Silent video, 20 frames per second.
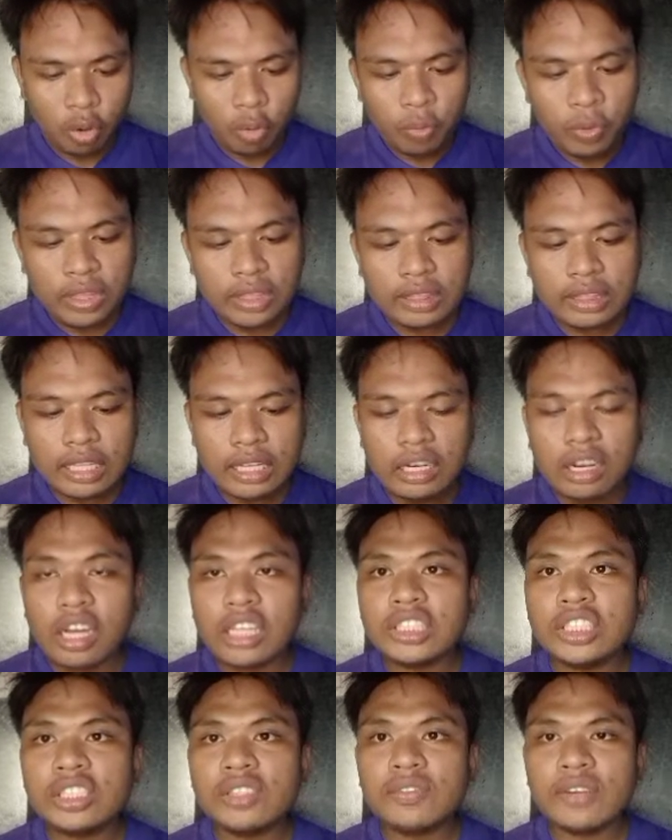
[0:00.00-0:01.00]
with the
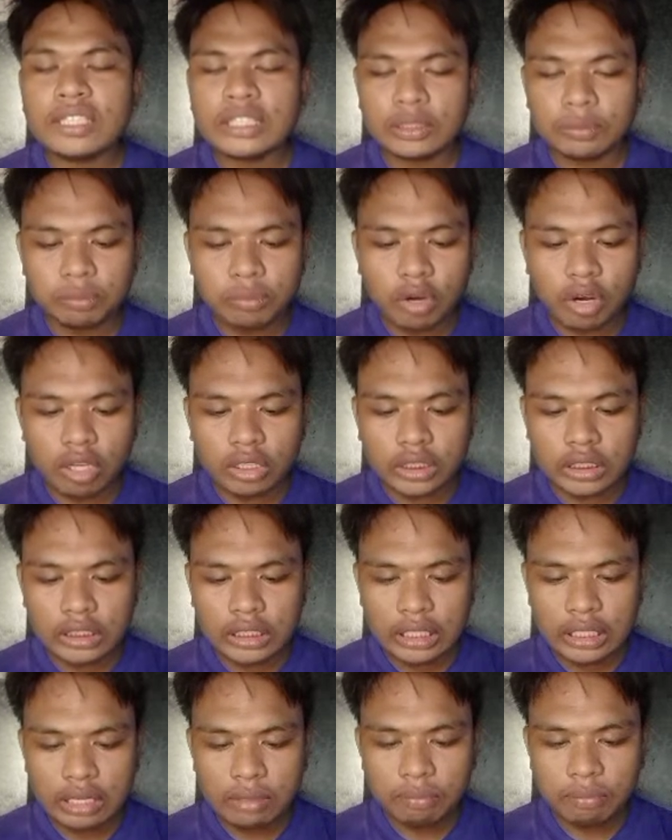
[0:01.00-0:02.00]
loss of a small
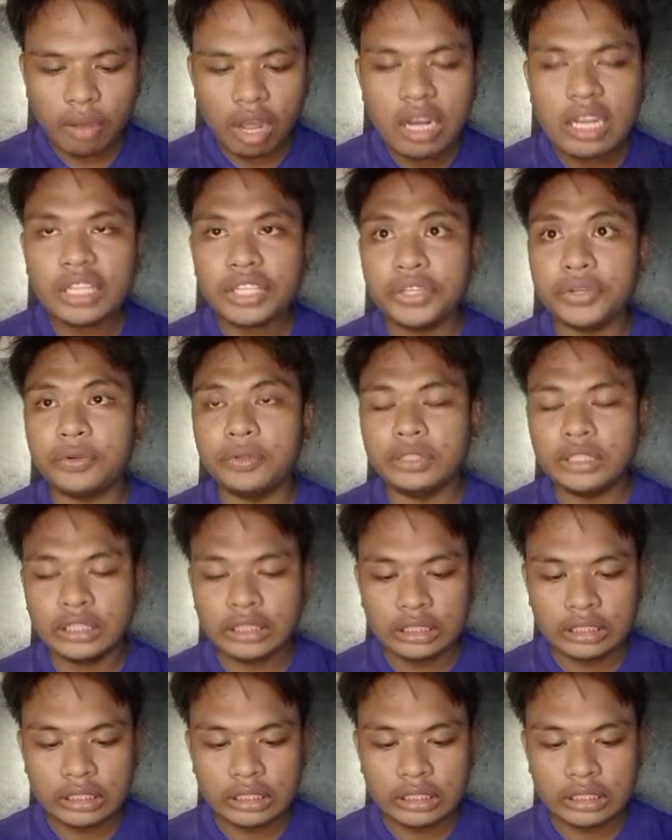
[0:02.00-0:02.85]
molecule,